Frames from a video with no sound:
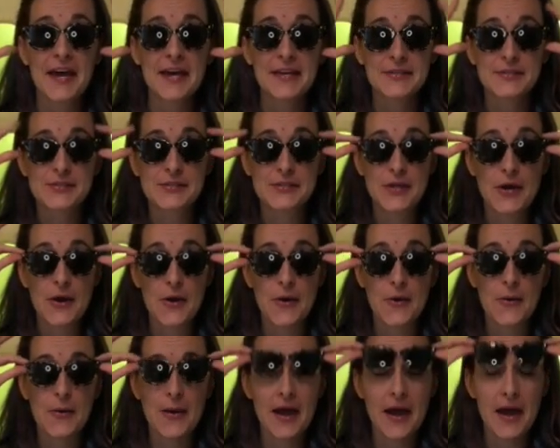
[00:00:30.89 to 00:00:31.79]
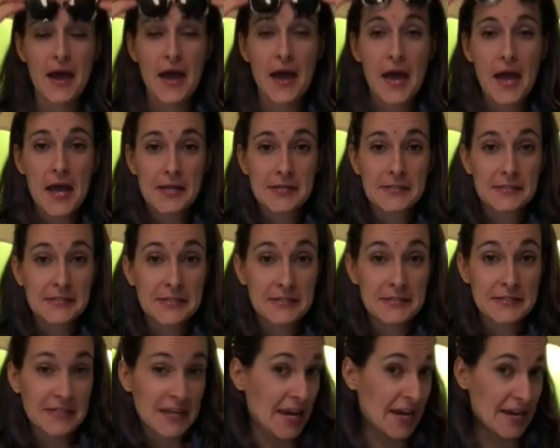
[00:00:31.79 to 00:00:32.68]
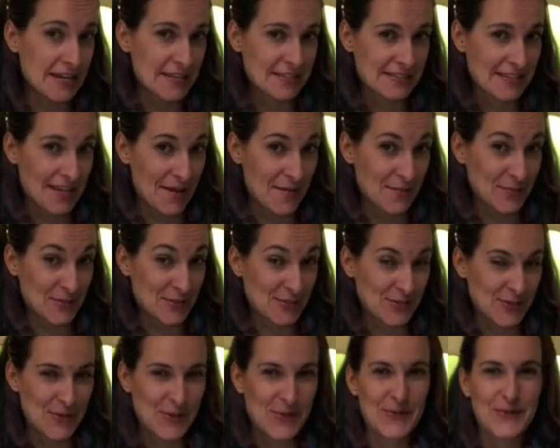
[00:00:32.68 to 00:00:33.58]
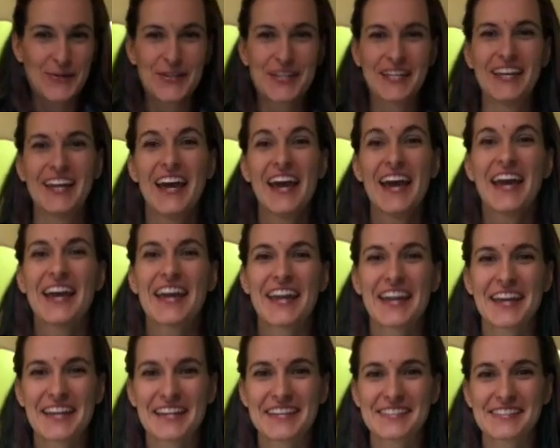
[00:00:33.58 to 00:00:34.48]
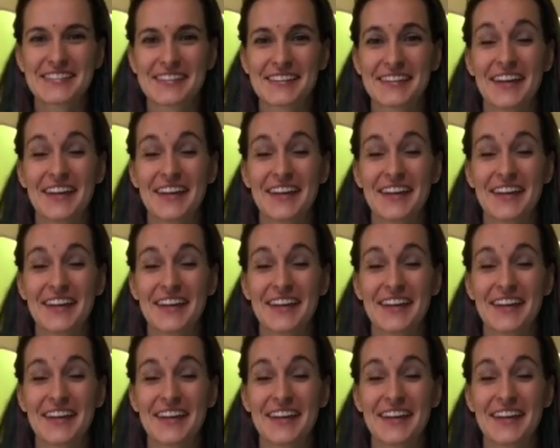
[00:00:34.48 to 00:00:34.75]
So today's episode is